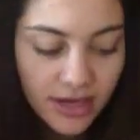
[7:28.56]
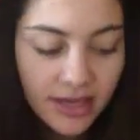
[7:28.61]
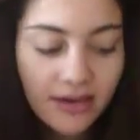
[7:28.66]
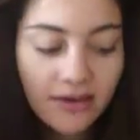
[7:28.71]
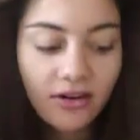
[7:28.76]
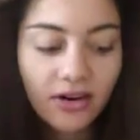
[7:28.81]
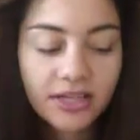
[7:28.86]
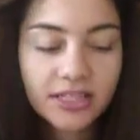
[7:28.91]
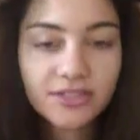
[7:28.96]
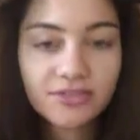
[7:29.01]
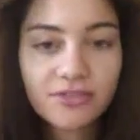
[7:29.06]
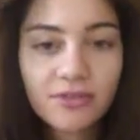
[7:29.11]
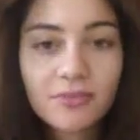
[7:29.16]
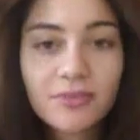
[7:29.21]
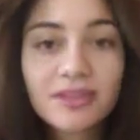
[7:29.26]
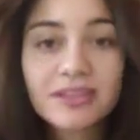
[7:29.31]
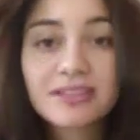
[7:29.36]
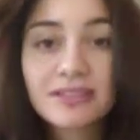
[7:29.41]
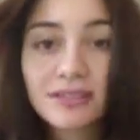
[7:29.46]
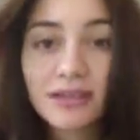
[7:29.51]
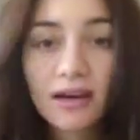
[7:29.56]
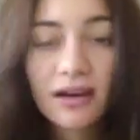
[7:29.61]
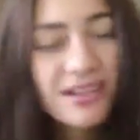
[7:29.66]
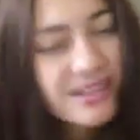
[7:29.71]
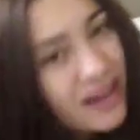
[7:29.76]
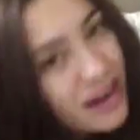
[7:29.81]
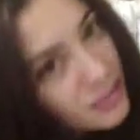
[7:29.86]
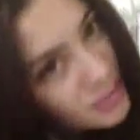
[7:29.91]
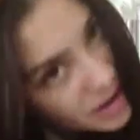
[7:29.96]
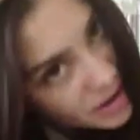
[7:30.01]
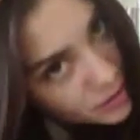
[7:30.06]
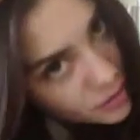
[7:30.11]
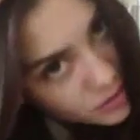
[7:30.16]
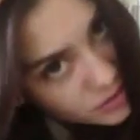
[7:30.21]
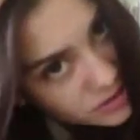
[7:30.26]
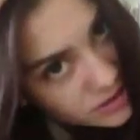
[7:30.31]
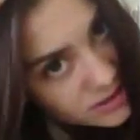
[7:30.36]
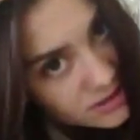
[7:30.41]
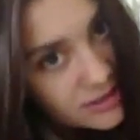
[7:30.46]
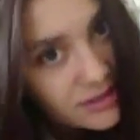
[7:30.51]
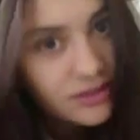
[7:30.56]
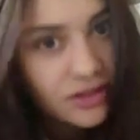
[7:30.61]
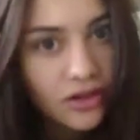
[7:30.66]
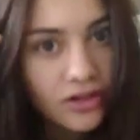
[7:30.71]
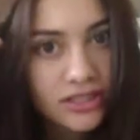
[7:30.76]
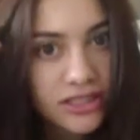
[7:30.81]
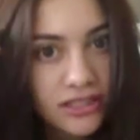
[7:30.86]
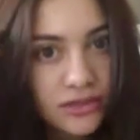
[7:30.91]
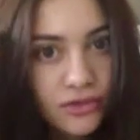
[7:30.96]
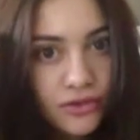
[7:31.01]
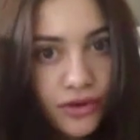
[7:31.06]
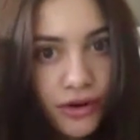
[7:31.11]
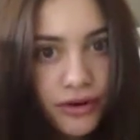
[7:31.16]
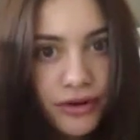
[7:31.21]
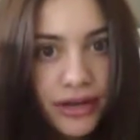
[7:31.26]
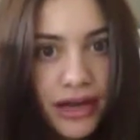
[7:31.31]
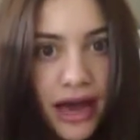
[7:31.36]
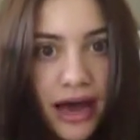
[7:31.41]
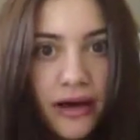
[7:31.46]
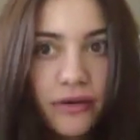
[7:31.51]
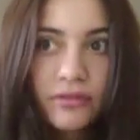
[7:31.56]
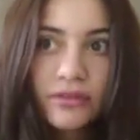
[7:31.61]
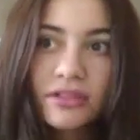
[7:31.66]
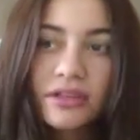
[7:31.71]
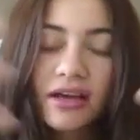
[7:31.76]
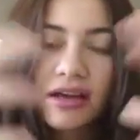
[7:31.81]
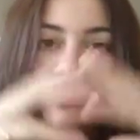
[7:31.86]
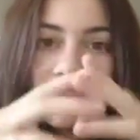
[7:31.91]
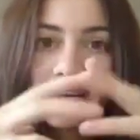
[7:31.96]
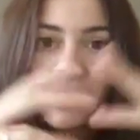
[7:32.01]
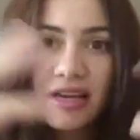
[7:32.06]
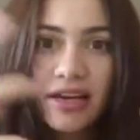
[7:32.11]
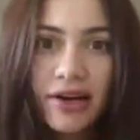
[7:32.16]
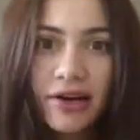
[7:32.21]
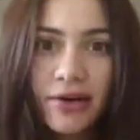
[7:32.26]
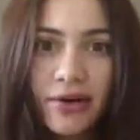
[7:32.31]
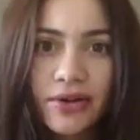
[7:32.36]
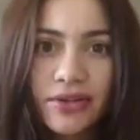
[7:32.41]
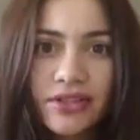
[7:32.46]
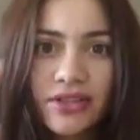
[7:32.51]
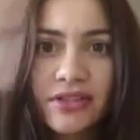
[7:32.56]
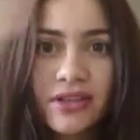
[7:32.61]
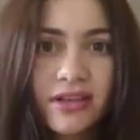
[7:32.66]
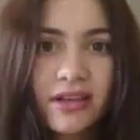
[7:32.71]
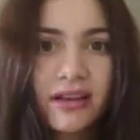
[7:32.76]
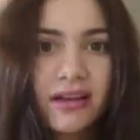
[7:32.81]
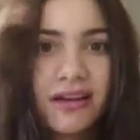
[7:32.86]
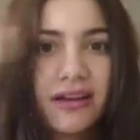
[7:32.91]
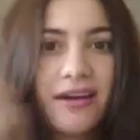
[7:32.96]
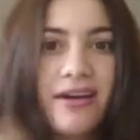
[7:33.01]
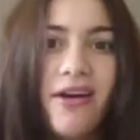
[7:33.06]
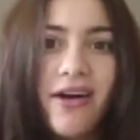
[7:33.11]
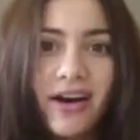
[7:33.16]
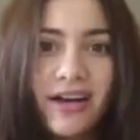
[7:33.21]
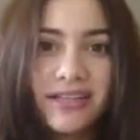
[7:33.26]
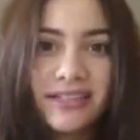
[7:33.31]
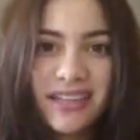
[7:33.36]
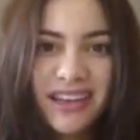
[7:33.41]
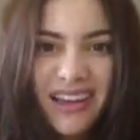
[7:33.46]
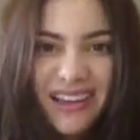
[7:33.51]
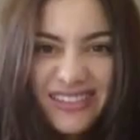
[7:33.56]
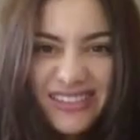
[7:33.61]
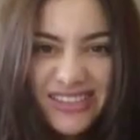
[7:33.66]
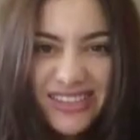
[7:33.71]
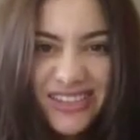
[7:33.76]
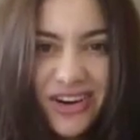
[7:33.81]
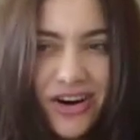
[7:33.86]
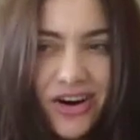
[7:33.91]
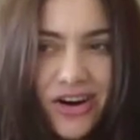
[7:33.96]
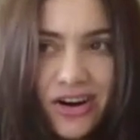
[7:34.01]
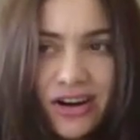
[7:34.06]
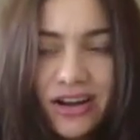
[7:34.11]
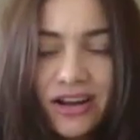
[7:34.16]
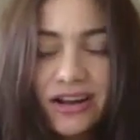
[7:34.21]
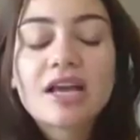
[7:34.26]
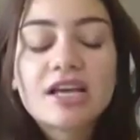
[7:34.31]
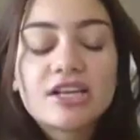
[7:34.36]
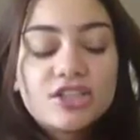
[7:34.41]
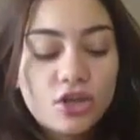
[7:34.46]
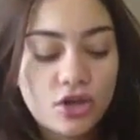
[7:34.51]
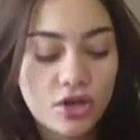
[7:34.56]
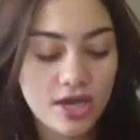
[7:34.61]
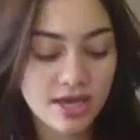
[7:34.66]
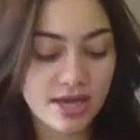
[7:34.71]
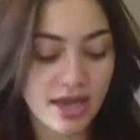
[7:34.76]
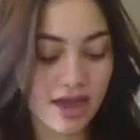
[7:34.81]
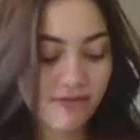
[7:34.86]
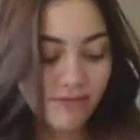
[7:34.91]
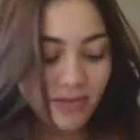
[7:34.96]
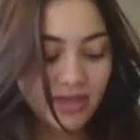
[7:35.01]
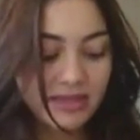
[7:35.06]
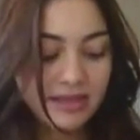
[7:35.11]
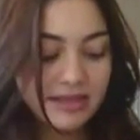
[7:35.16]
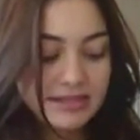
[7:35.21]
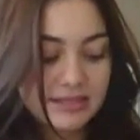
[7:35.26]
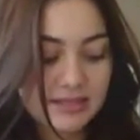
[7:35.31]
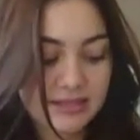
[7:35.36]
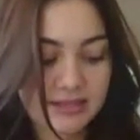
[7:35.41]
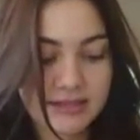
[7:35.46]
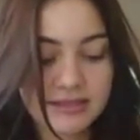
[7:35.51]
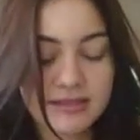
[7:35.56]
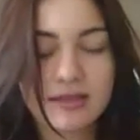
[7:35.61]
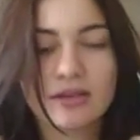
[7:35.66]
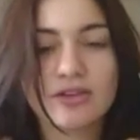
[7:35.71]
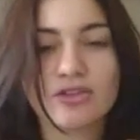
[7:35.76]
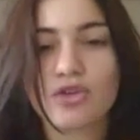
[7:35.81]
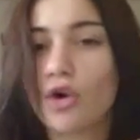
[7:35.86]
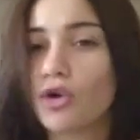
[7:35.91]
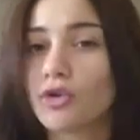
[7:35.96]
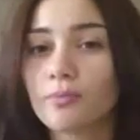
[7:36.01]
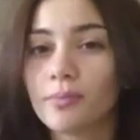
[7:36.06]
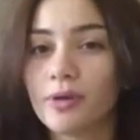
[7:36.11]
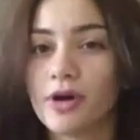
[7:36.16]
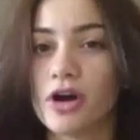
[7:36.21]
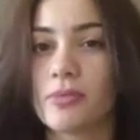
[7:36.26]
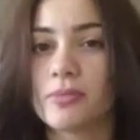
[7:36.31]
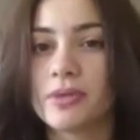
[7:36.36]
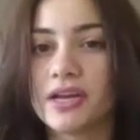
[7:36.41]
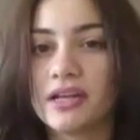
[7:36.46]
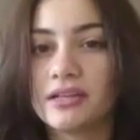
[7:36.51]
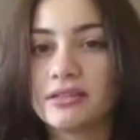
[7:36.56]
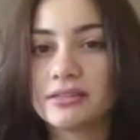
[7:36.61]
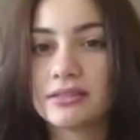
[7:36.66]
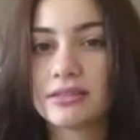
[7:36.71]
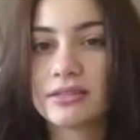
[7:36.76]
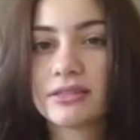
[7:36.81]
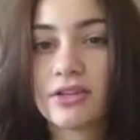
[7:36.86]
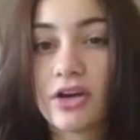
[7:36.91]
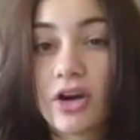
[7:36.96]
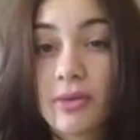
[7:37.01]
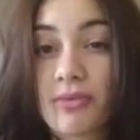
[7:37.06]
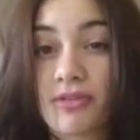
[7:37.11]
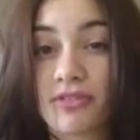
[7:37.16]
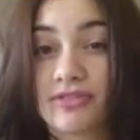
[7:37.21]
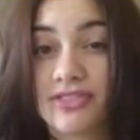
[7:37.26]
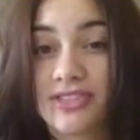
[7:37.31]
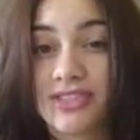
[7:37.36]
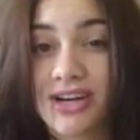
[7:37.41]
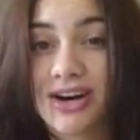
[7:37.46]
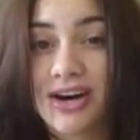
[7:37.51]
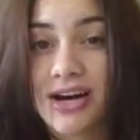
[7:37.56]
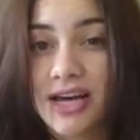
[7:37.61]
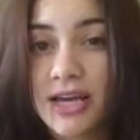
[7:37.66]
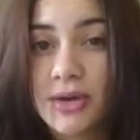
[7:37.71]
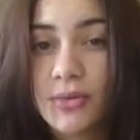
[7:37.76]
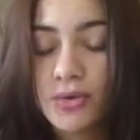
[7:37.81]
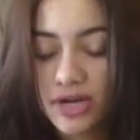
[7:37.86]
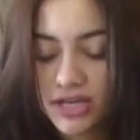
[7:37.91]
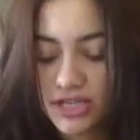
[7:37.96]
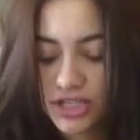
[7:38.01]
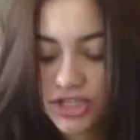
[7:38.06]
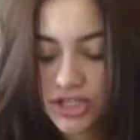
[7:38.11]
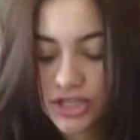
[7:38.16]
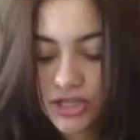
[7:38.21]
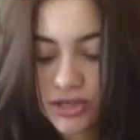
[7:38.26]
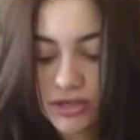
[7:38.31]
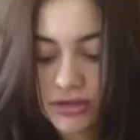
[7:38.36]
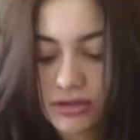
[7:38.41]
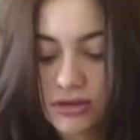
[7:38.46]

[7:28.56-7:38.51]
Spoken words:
really light from the sun and my roots started growing out and it looked light and dark. So he gave me this non-permanent type of dye which